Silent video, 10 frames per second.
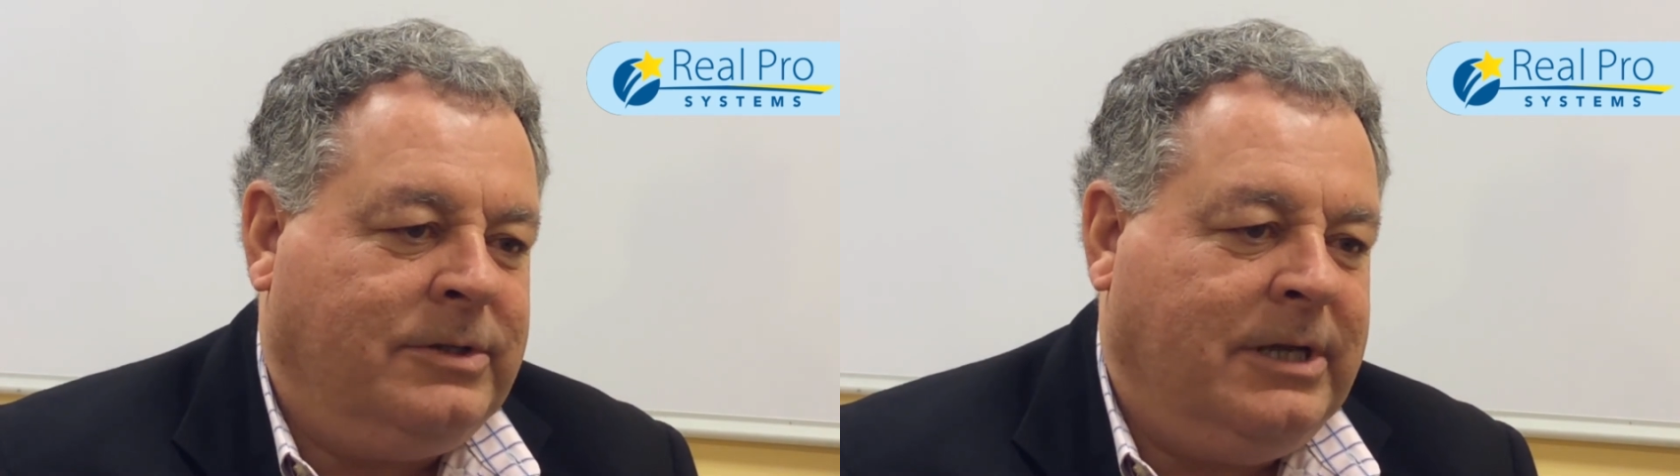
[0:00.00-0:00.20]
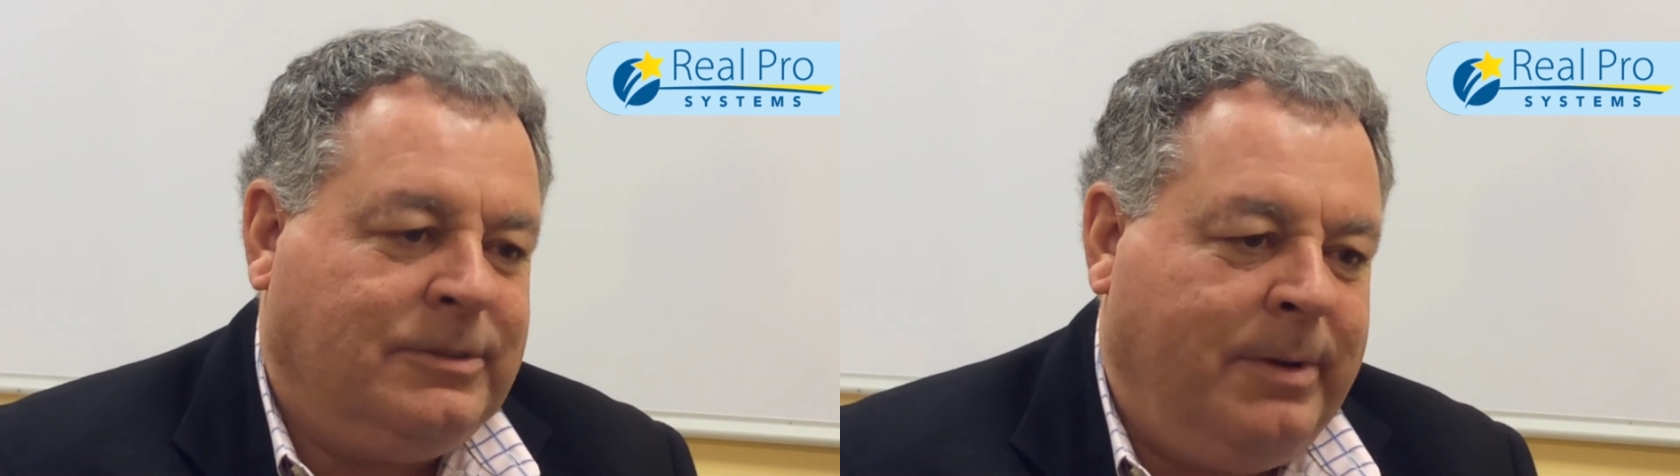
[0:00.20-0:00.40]

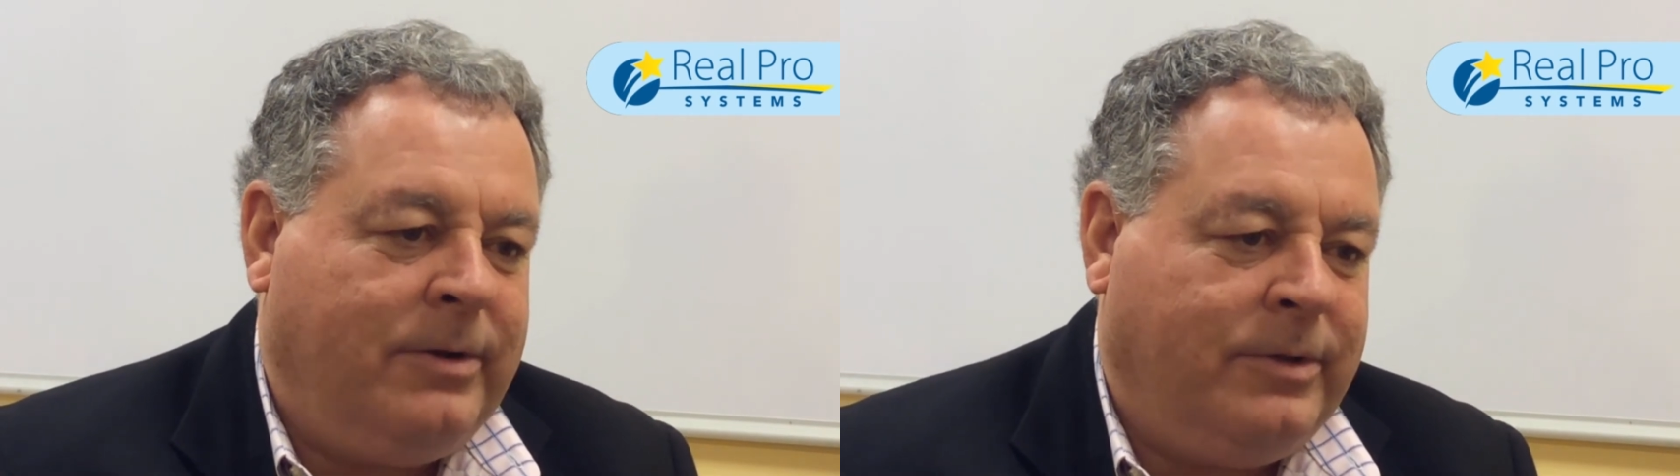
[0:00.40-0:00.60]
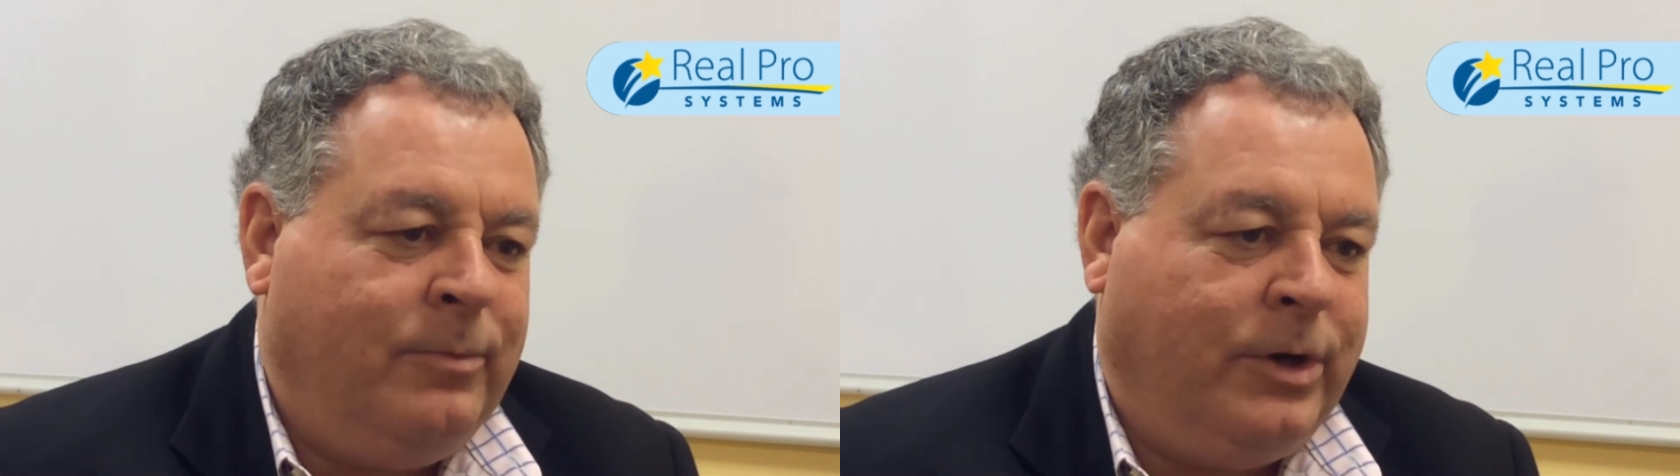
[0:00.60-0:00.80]
it's
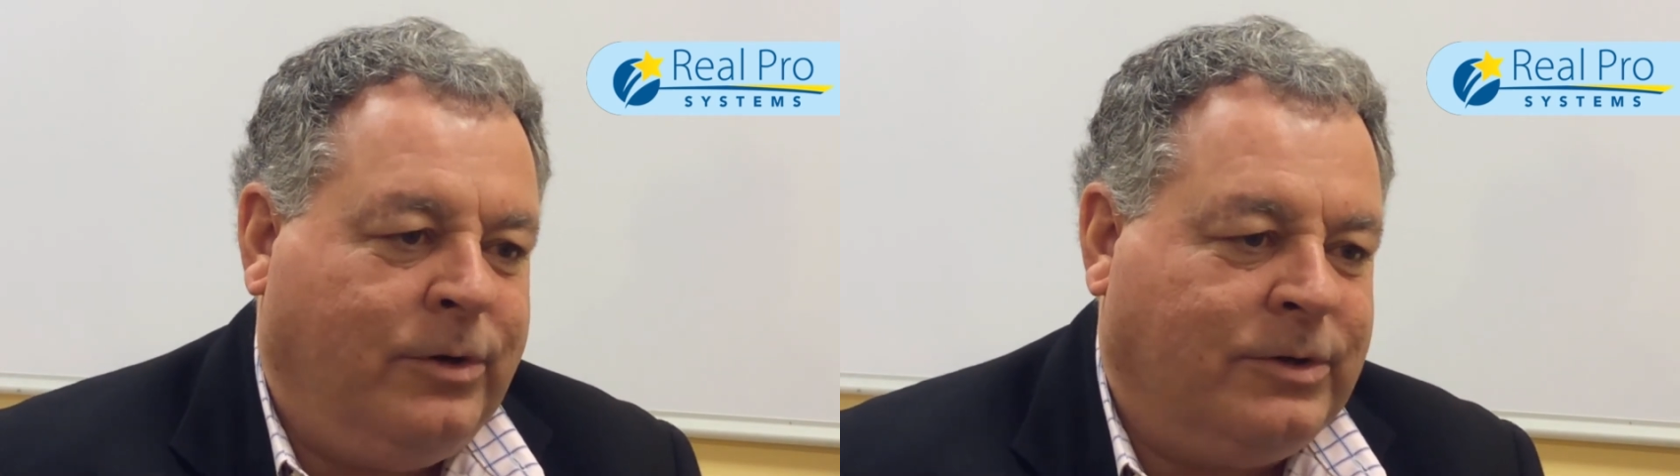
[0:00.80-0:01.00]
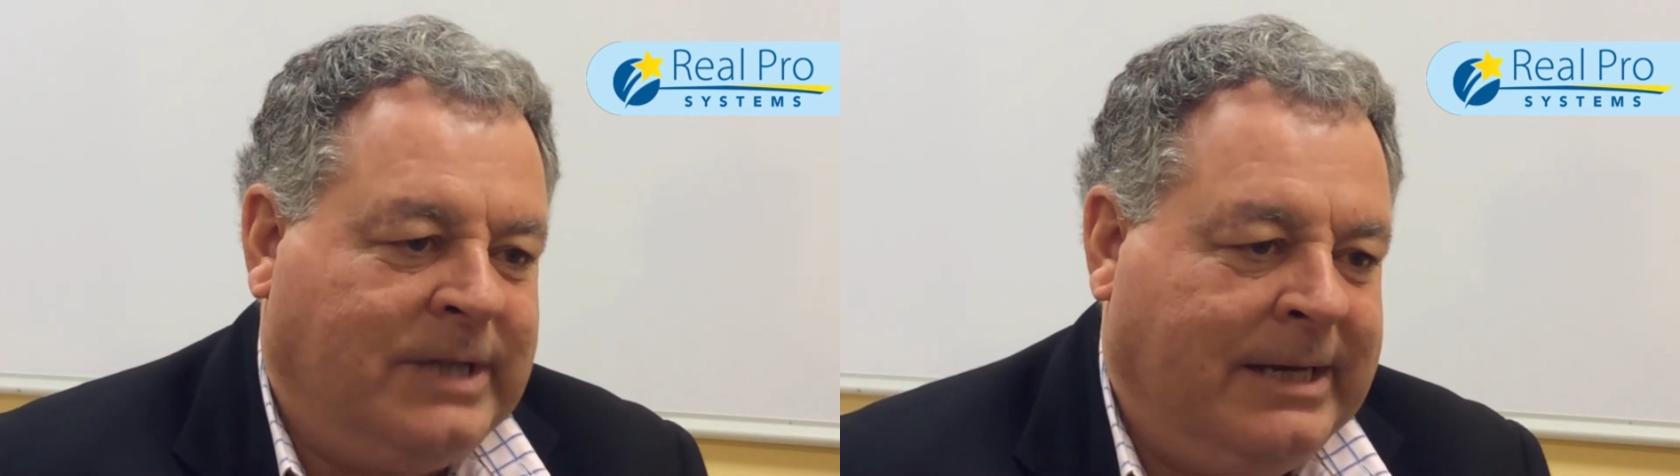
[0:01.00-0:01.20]
better than what
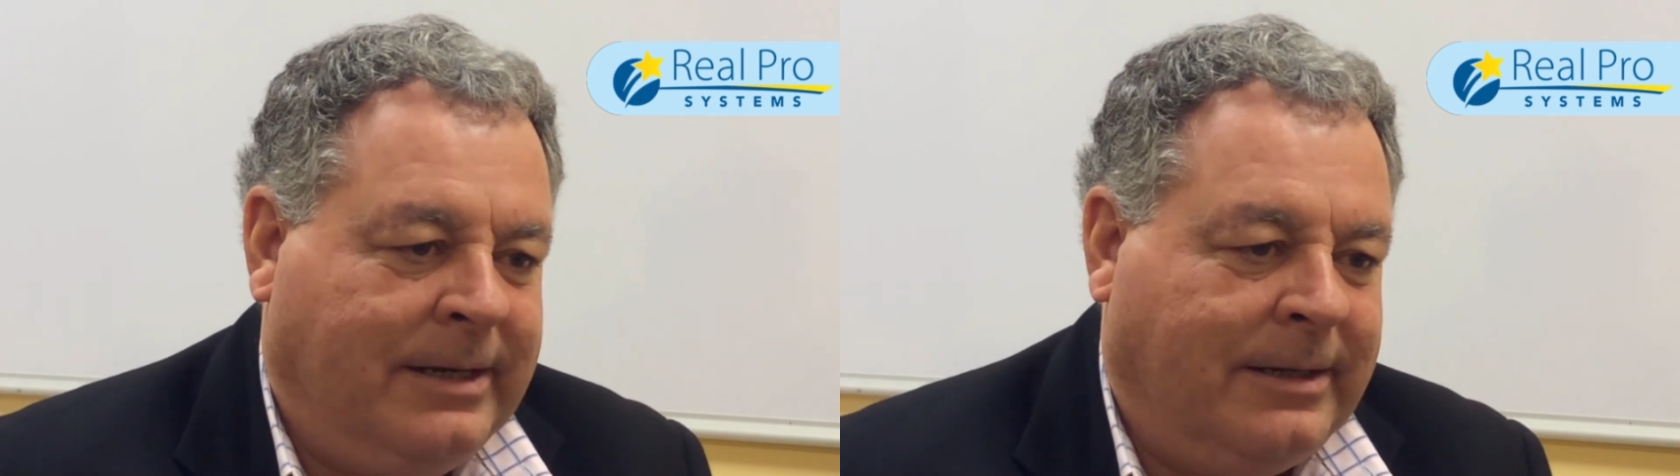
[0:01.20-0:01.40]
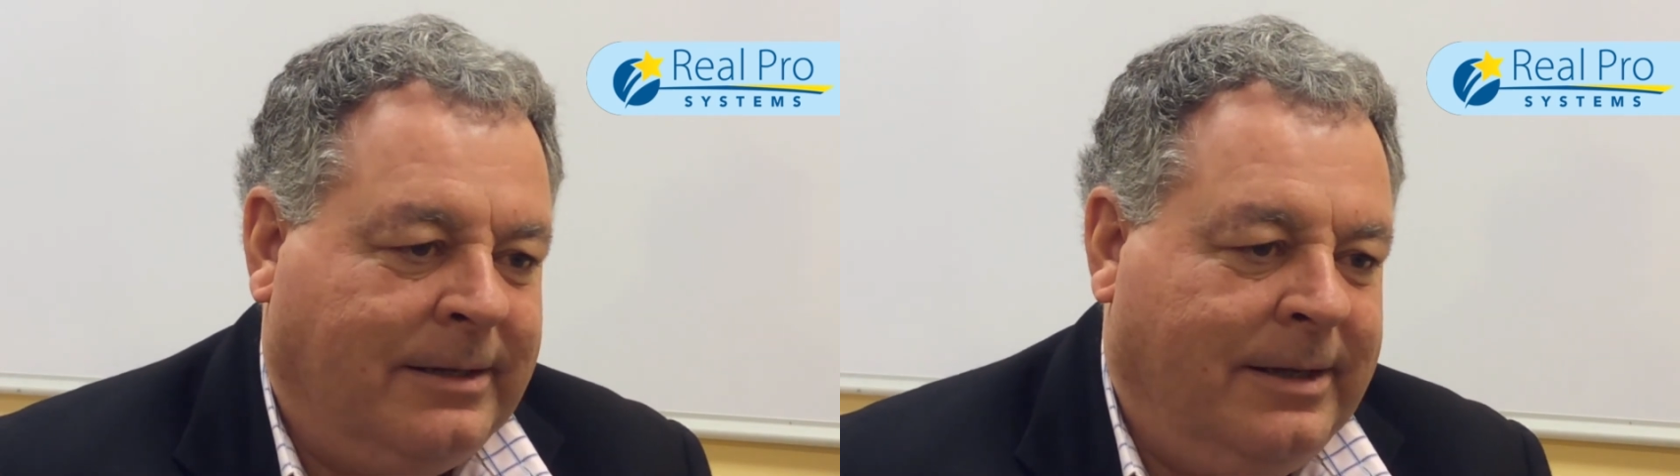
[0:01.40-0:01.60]
you're
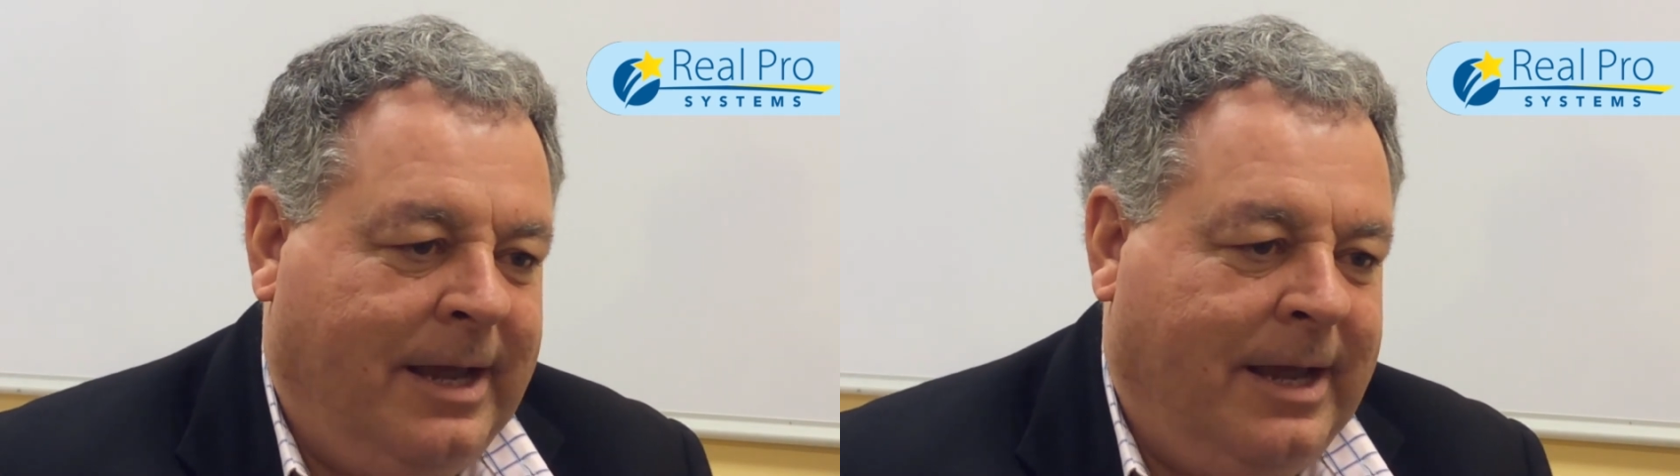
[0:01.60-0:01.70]
sending.